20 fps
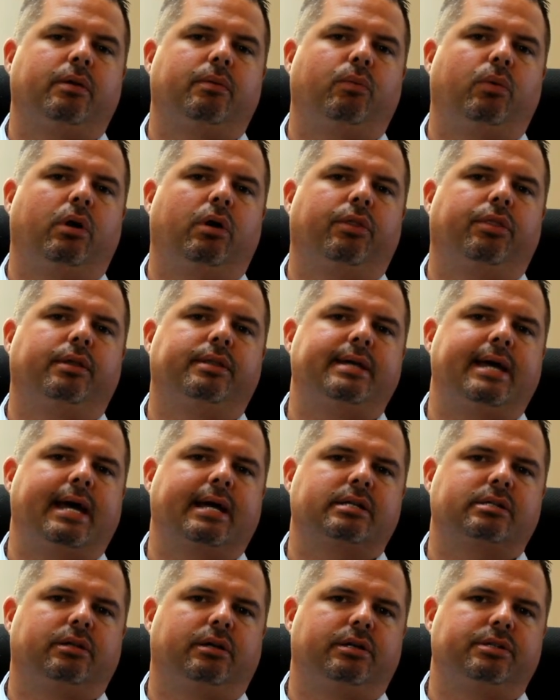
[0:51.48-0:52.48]
Well, the
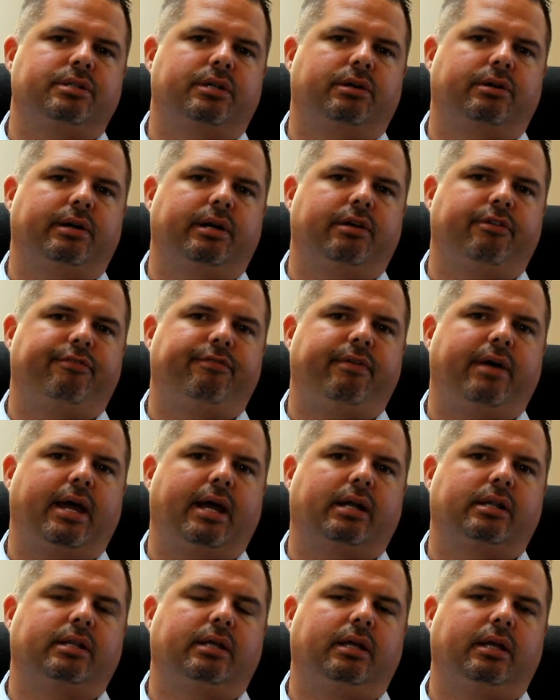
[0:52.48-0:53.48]
tax laws that are in
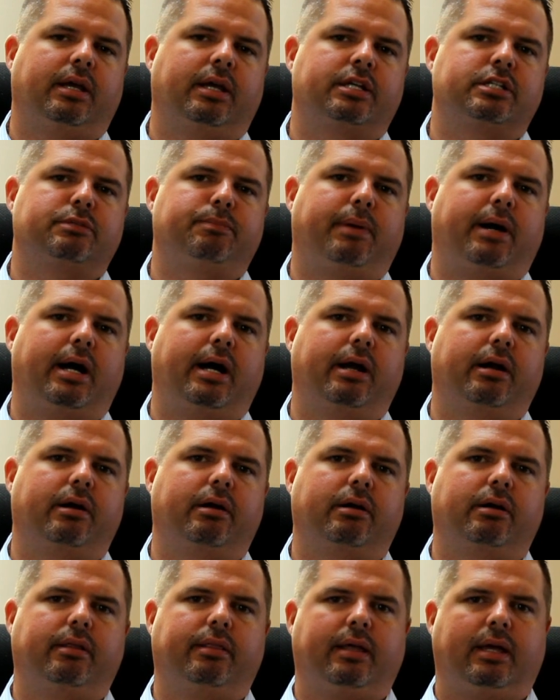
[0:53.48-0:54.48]
effect
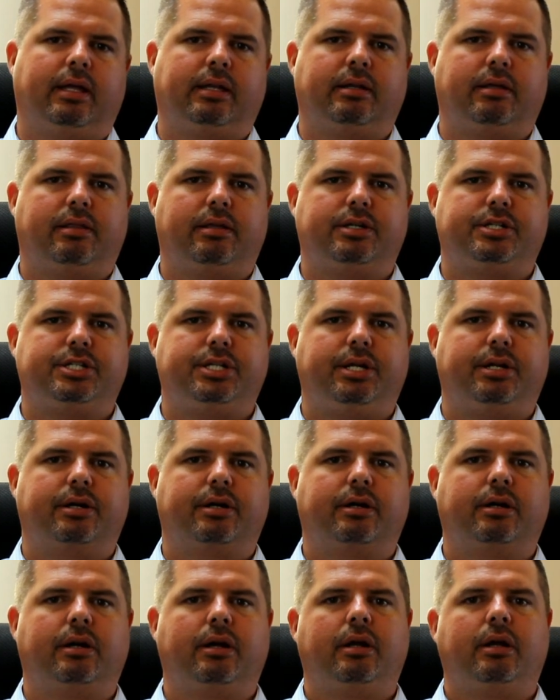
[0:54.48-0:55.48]
expire the end of this
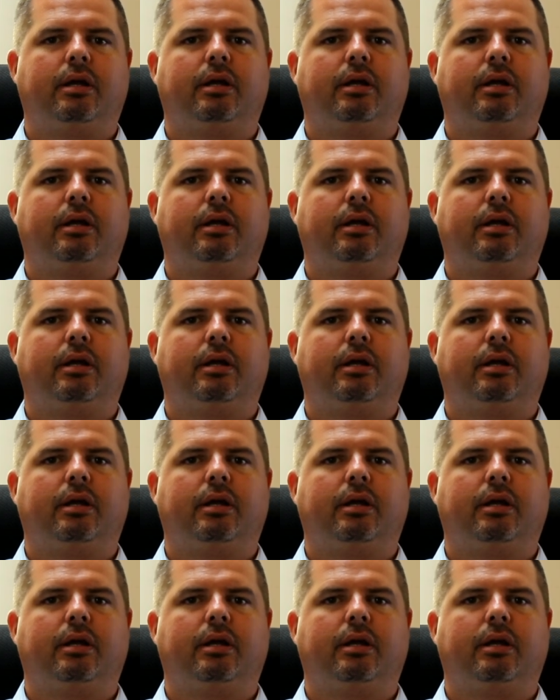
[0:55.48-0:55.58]
year,